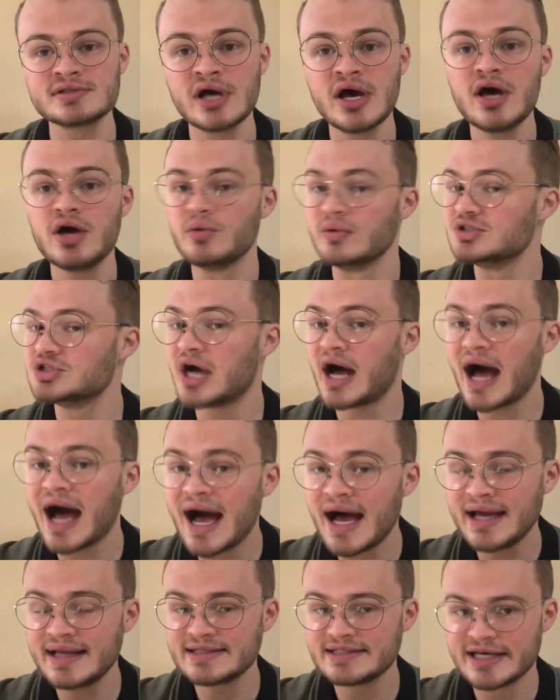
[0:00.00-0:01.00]
which I
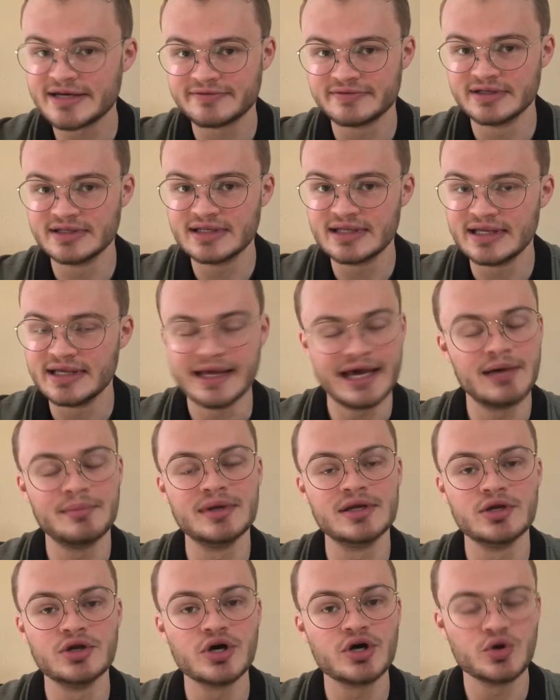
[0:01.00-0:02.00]
definitely am in
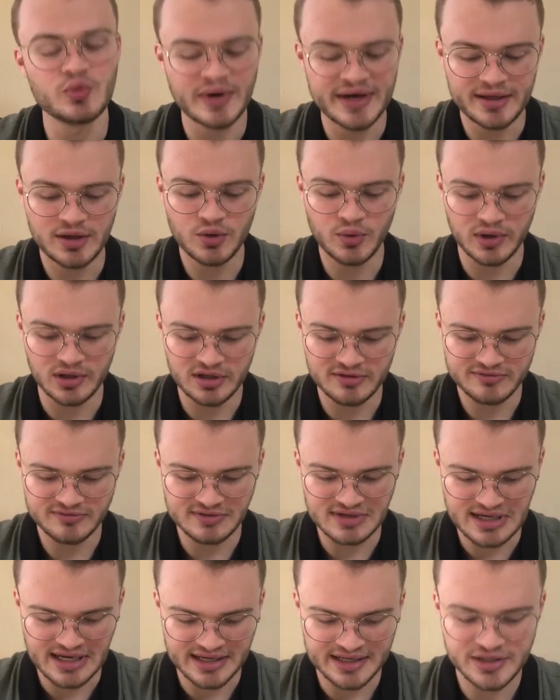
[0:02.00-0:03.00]
no way
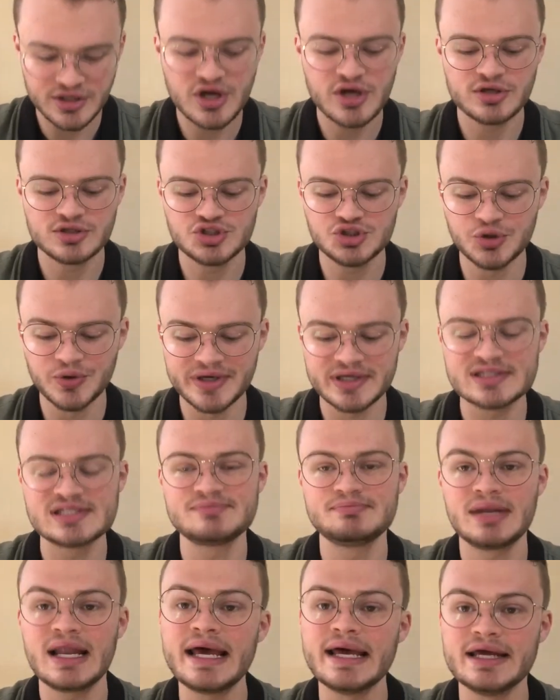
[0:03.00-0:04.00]
qualified to
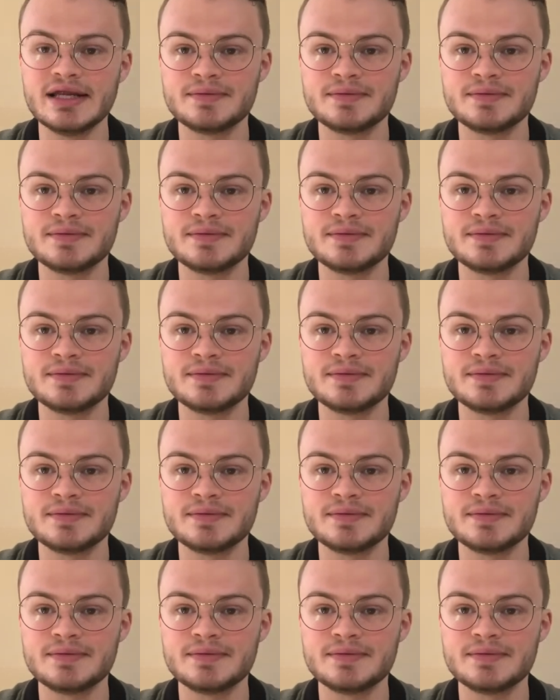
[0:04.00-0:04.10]
explain.